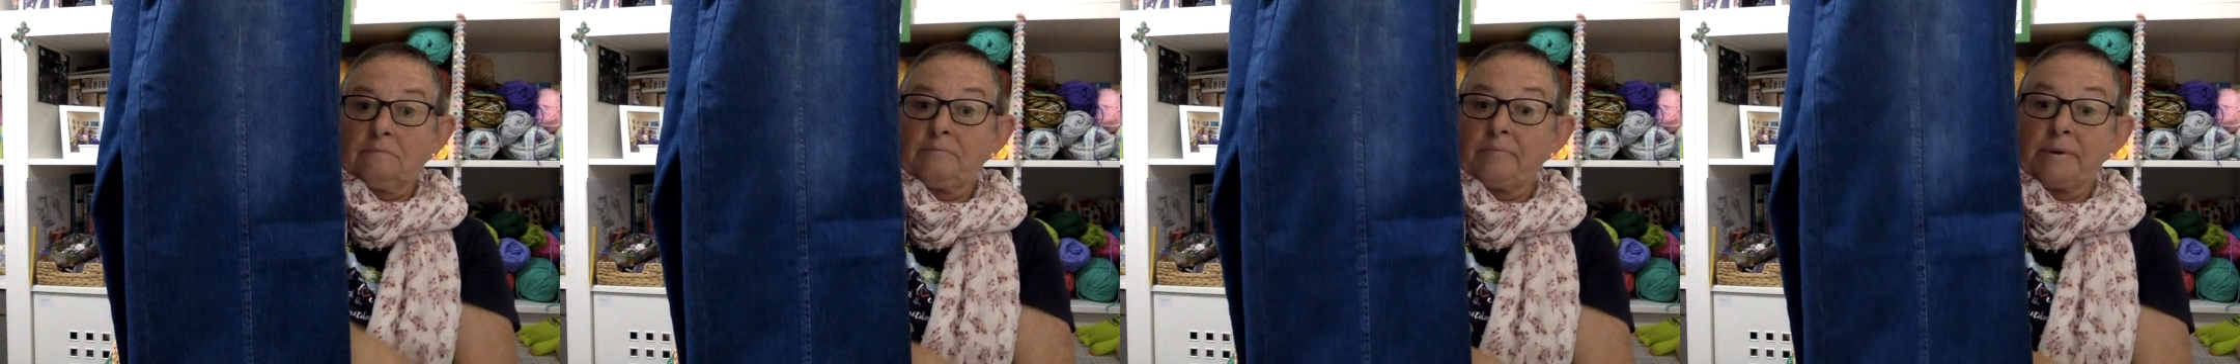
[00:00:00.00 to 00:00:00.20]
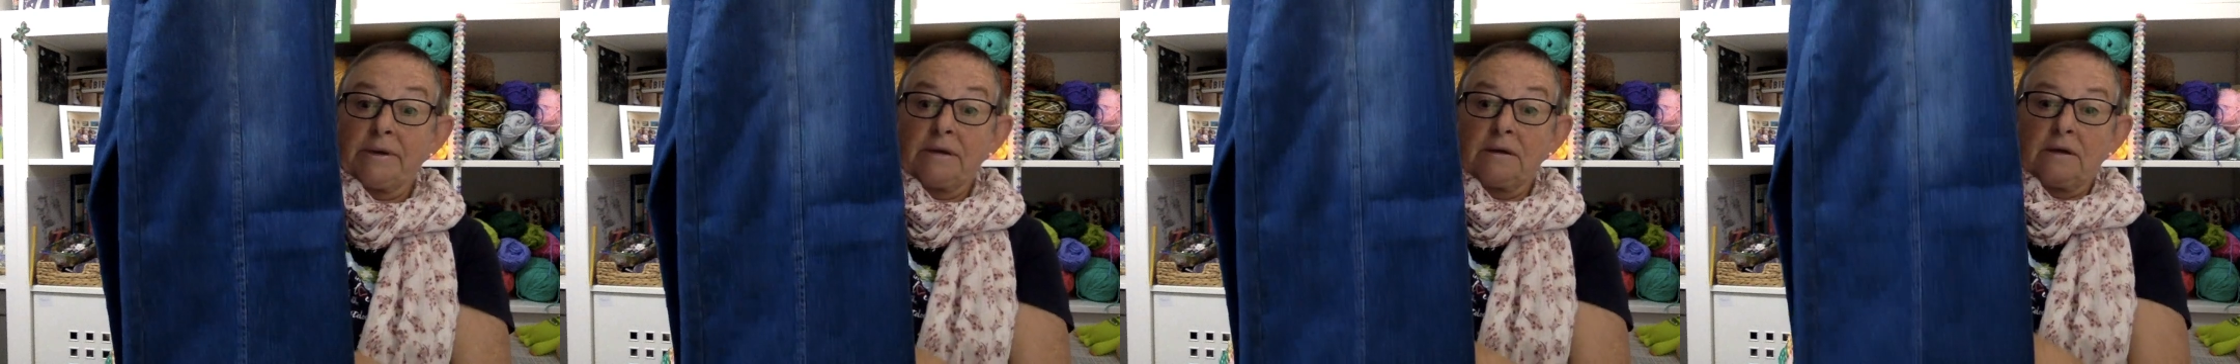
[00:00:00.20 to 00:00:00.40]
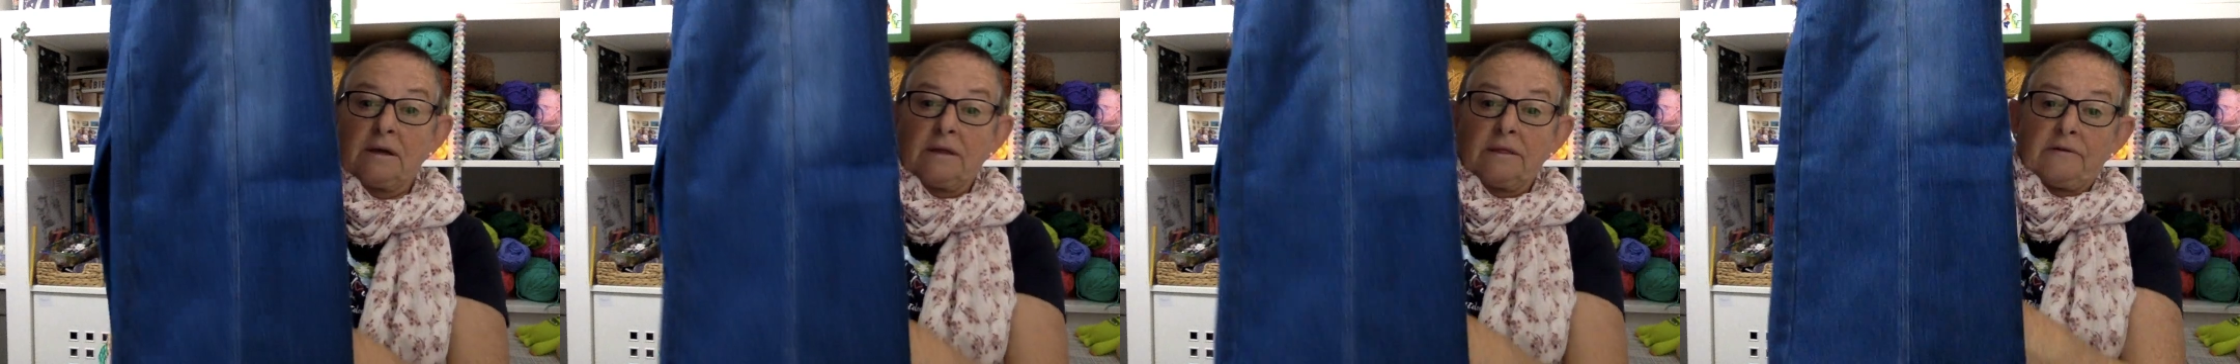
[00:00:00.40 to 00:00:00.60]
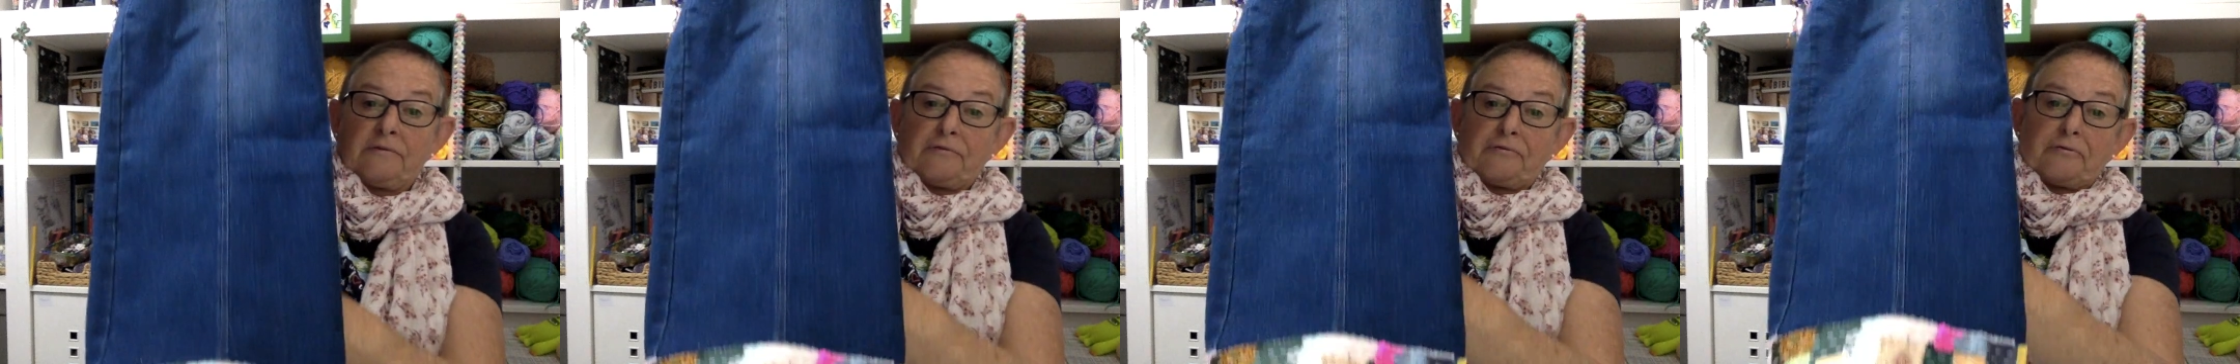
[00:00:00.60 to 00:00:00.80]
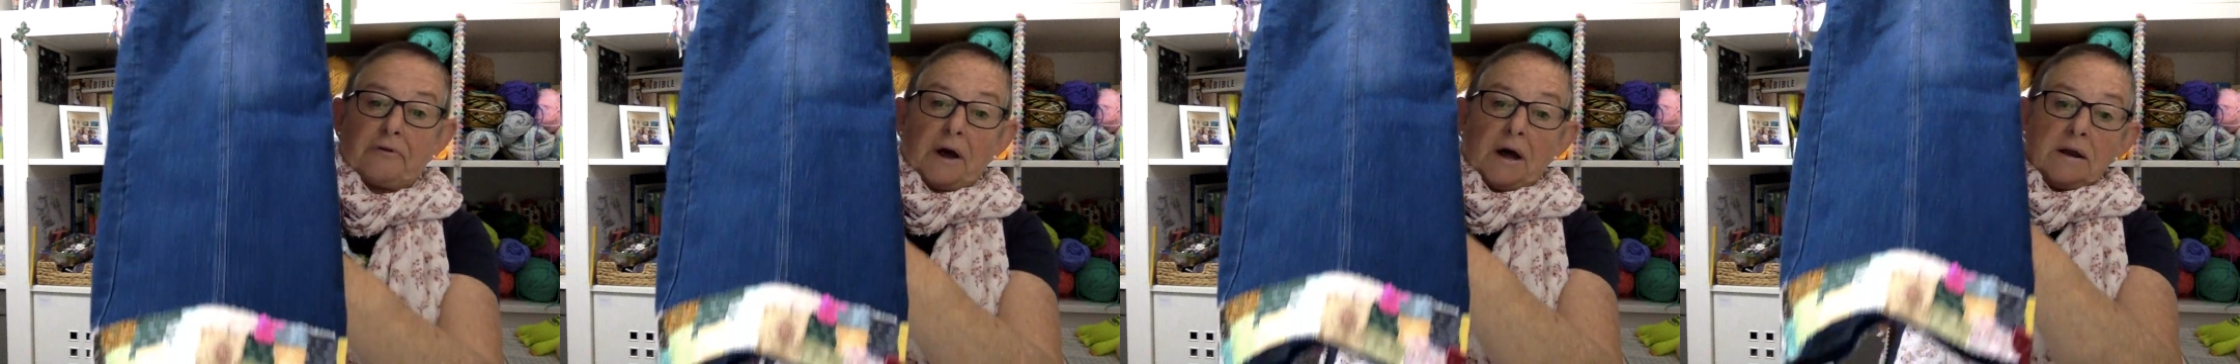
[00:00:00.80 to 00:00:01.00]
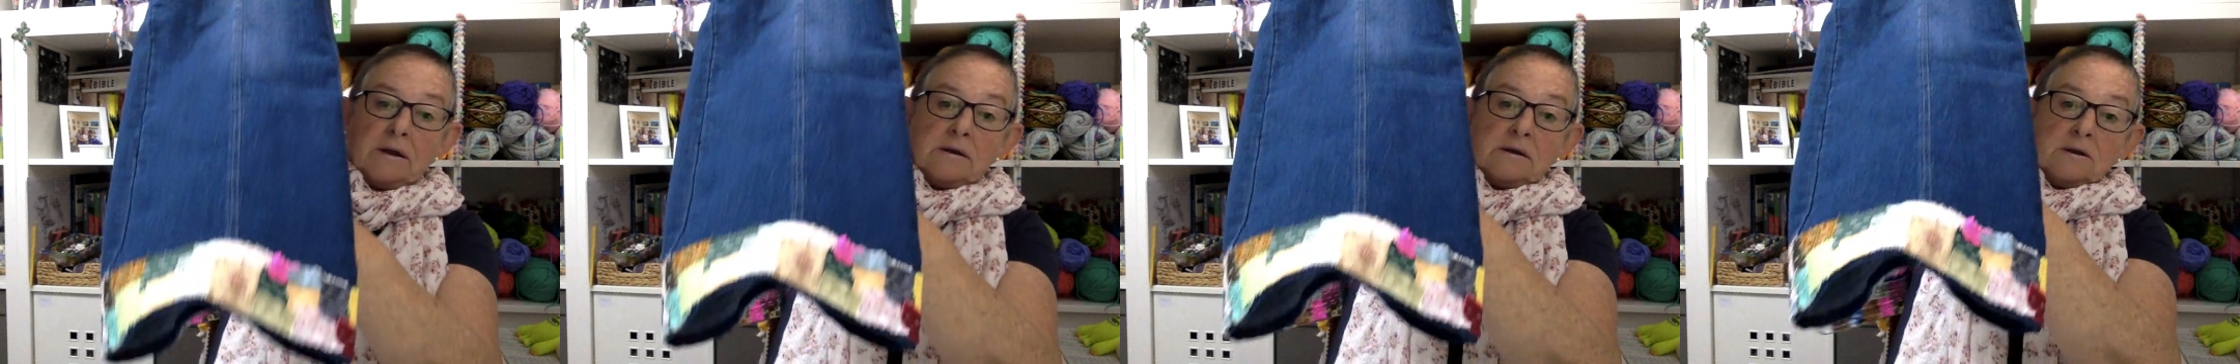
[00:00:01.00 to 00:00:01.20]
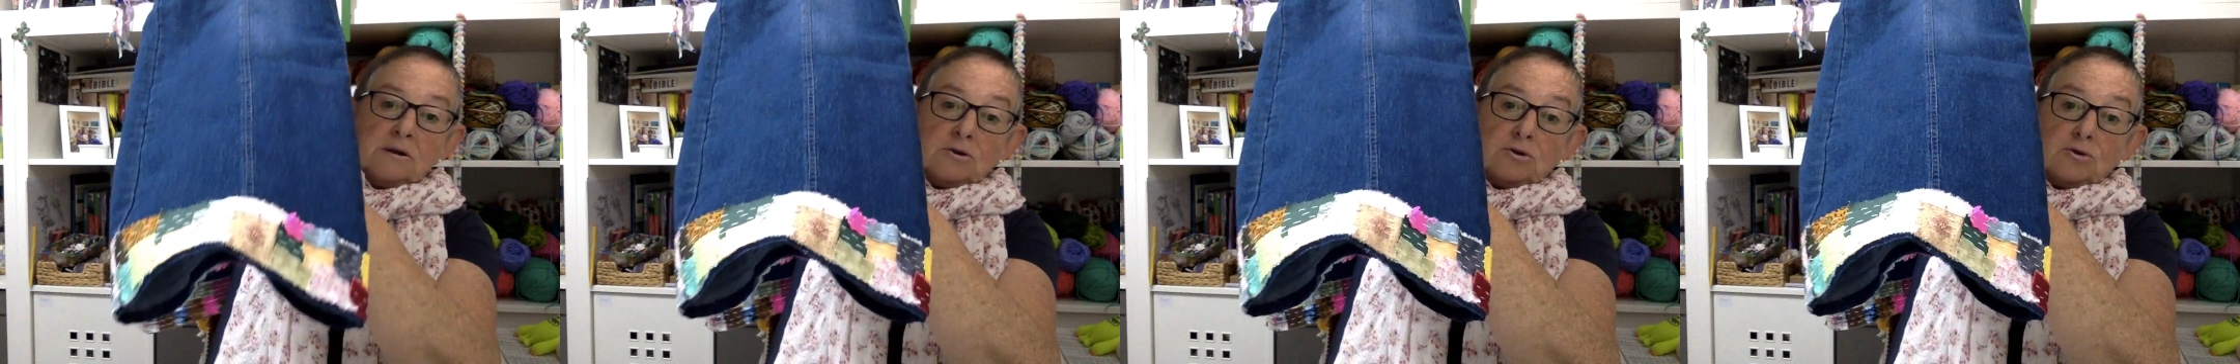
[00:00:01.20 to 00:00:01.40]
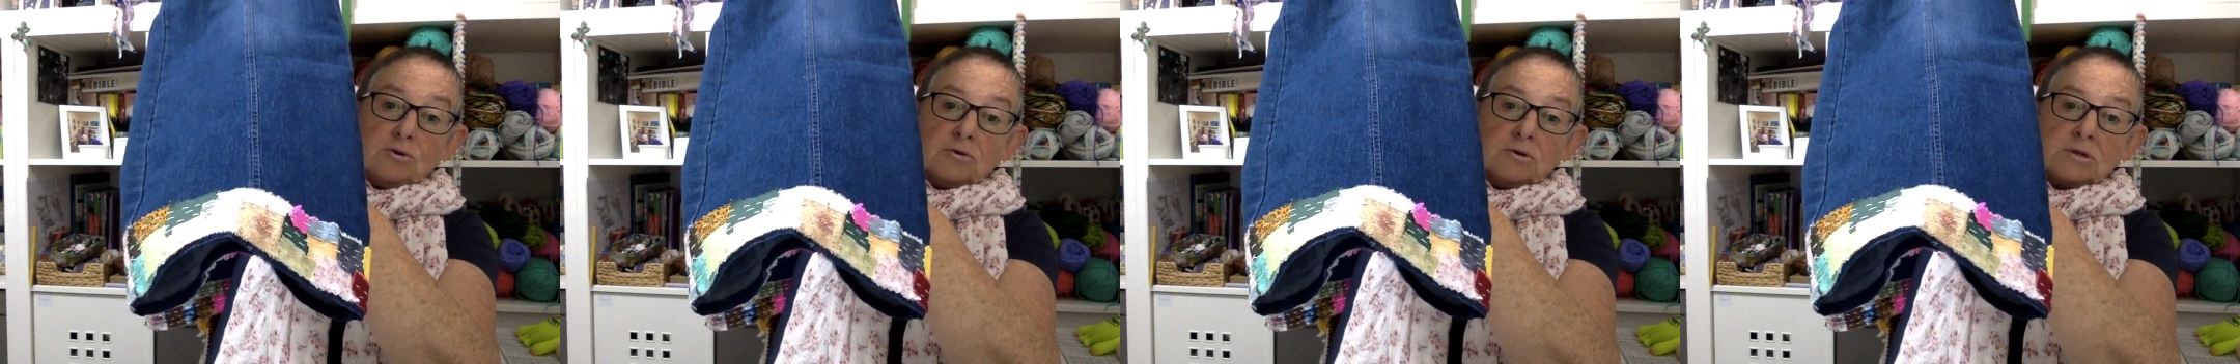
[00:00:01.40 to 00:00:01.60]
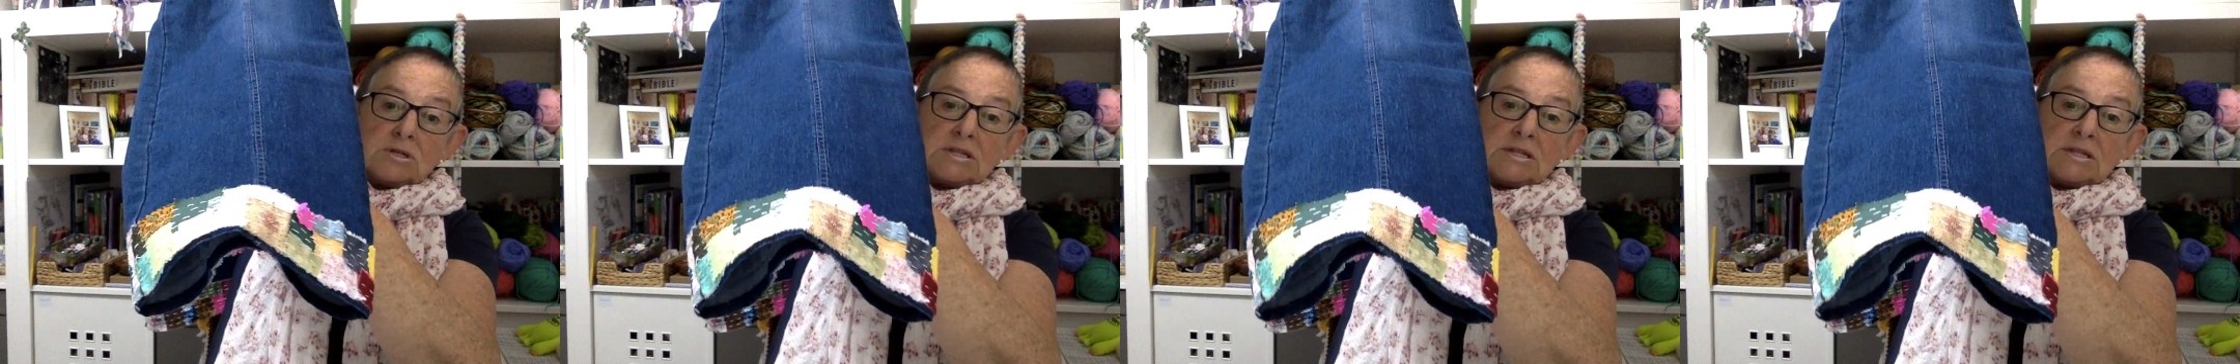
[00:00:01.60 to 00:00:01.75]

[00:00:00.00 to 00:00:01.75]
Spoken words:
bit at the front, and of course